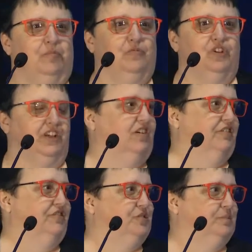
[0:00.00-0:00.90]
I'm really
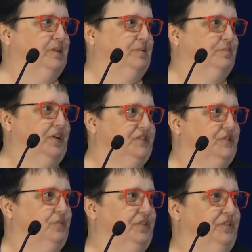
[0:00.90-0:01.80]
honored to be
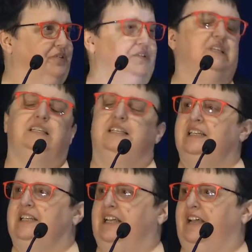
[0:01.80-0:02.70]
present with you.
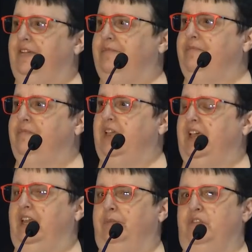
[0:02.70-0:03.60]
And
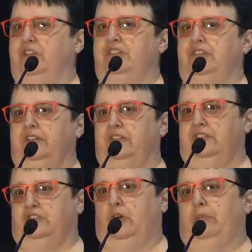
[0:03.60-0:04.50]
I'm going
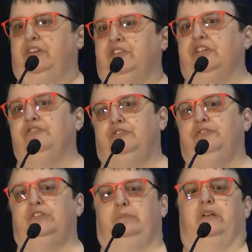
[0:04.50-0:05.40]
to start by just
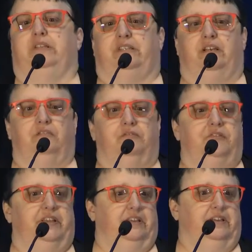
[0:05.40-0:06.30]
introducing
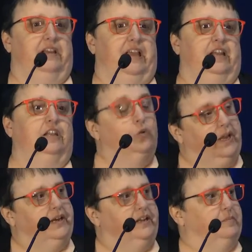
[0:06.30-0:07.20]
myself and
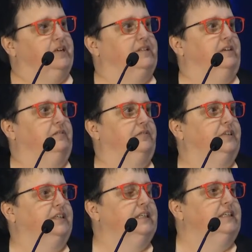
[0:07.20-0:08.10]
locating myself.